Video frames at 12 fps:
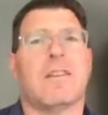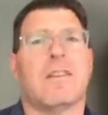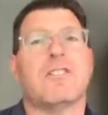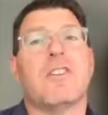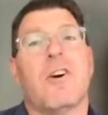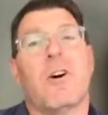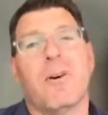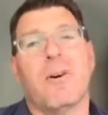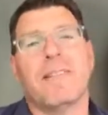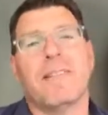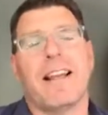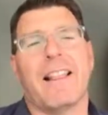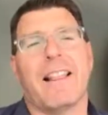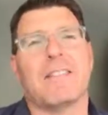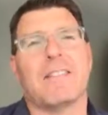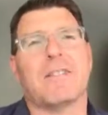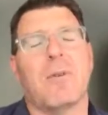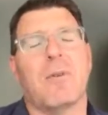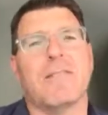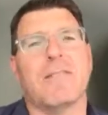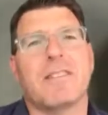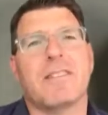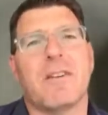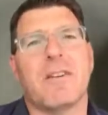So I like this
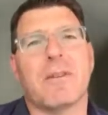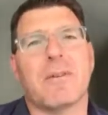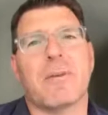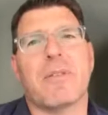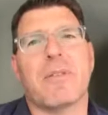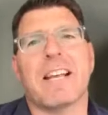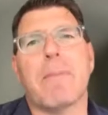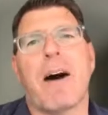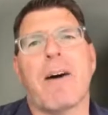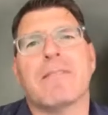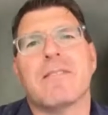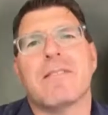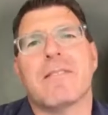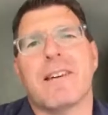one. When we think about,